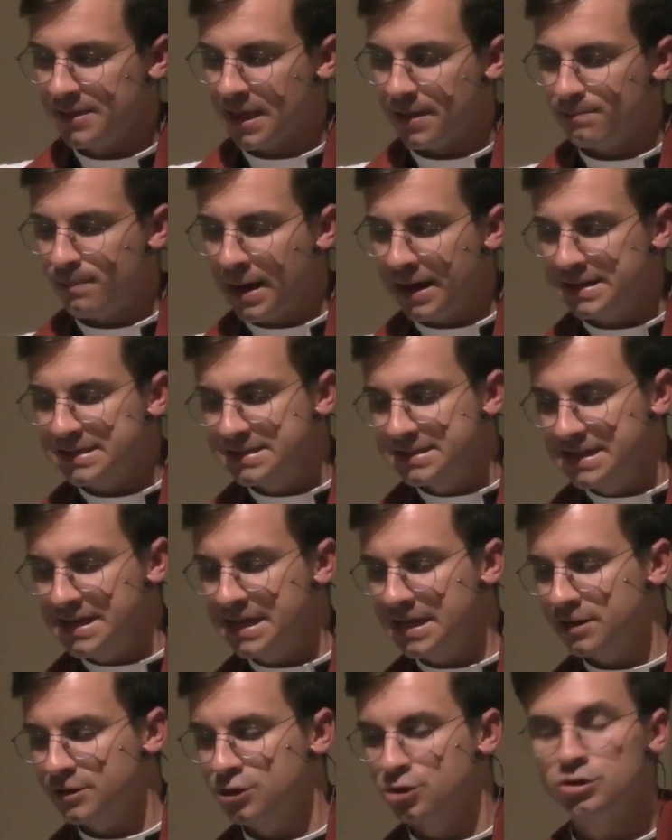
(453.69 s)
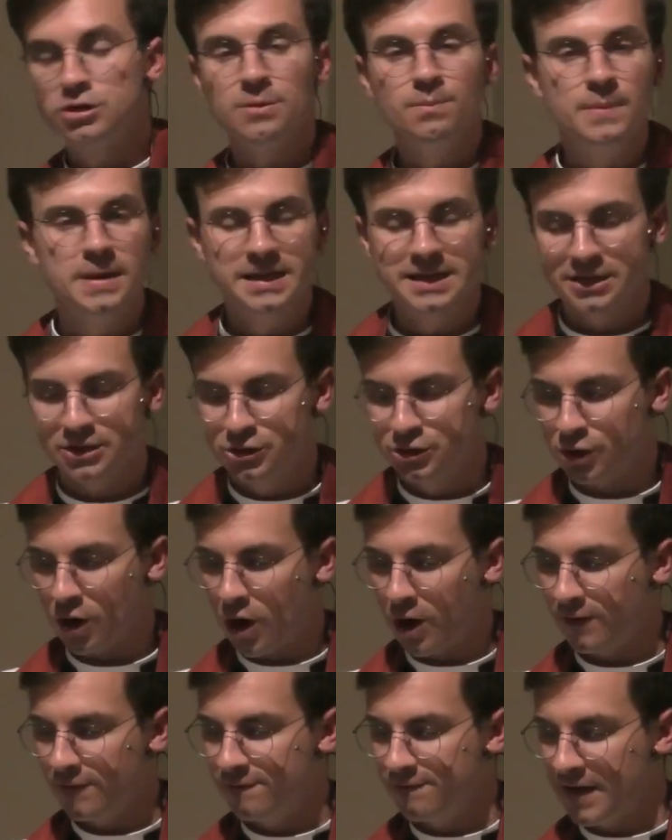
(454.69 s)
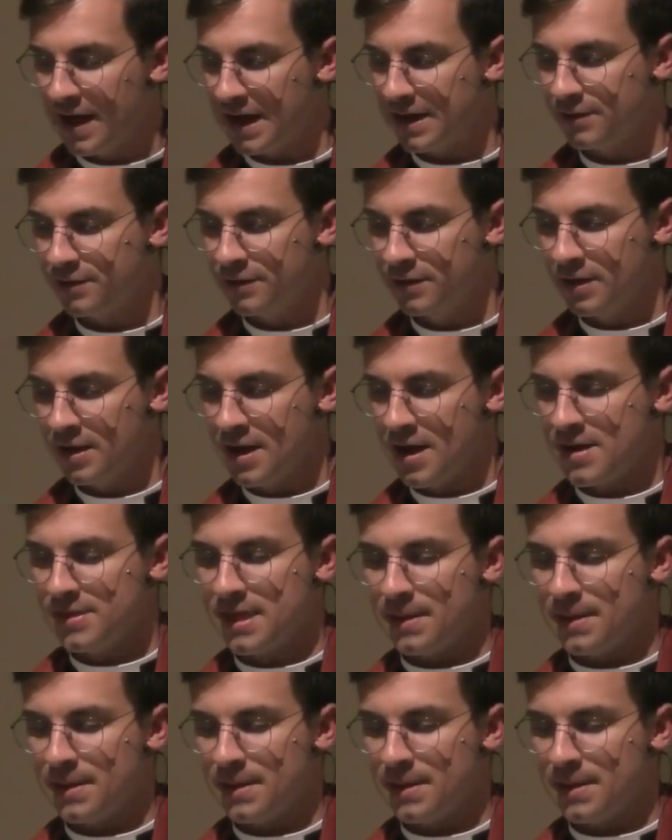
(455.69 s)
that might seek to diminish our faith,